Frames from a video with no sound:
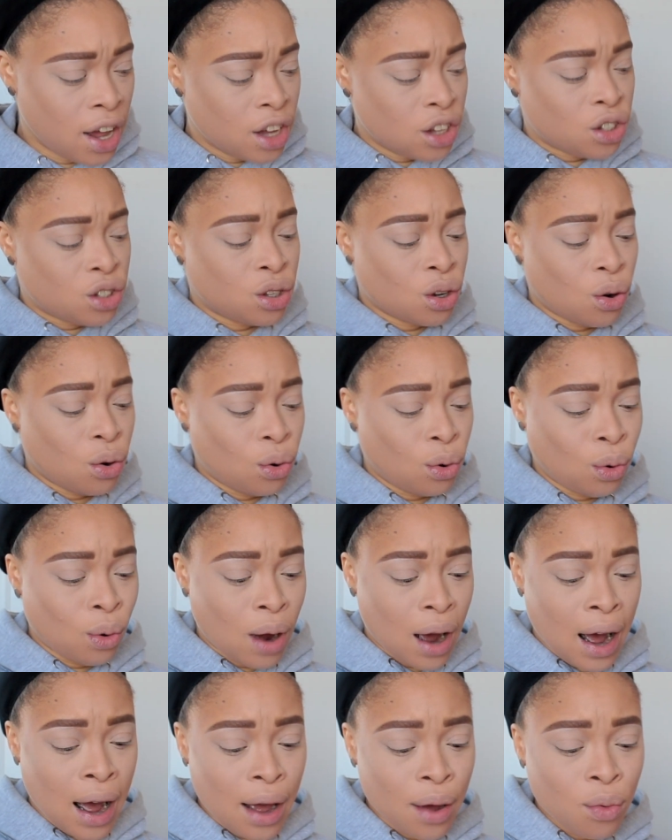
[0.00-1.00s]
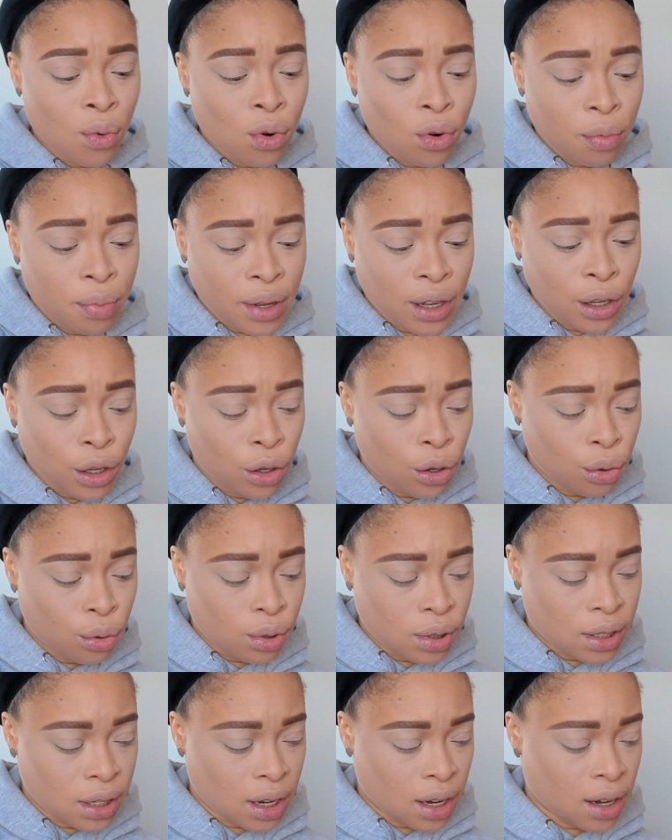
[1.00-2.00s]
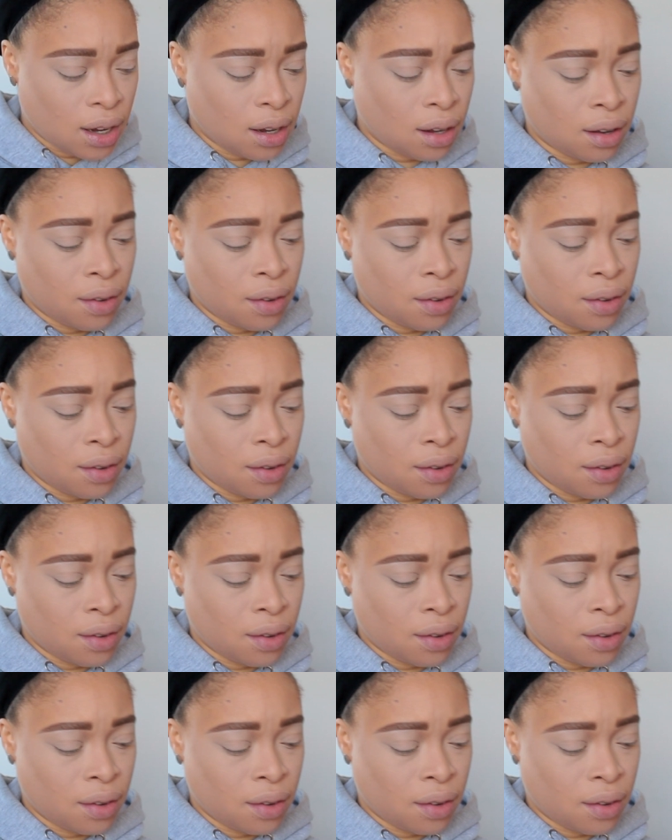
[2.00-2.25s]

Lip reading: so I will be using